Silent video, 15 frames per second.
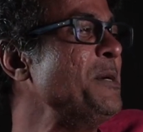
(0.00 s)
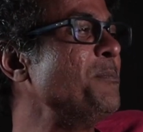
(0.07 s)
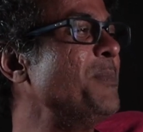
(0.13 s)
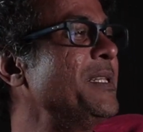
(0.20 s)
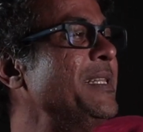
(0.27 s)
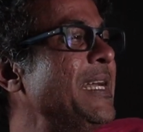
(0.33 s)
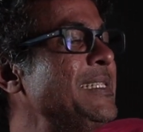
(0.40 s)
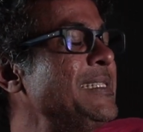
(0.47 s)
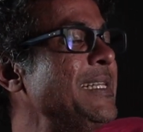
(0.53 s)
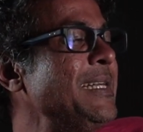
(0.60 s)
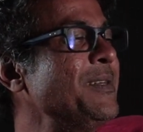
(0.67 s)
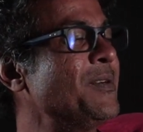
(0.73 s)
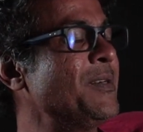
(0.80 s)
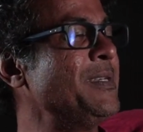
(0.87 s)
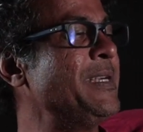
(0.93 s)
but that's still
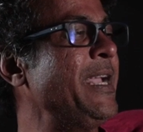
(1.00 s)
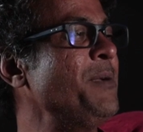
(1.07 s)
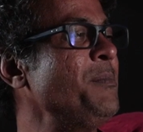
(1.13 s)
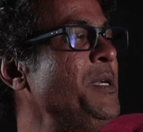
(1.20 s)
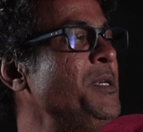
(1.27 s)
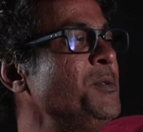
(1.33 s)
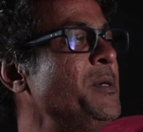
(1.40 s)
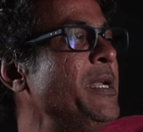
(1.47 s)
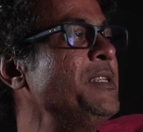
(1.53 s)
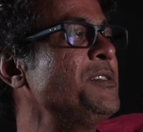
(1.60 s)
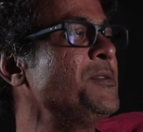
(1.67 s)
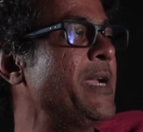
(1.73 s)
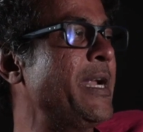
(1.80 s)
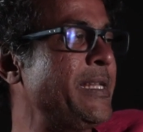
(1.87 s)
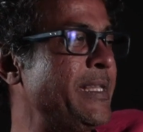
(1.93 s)
going to take me 2 days
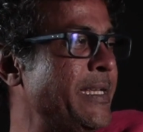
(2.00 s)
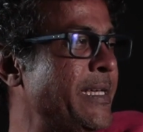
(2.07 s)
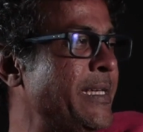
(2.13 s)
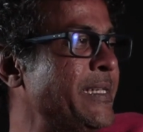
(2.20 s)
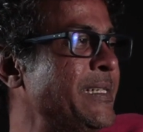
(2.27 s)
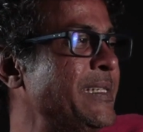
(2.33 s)
to get there,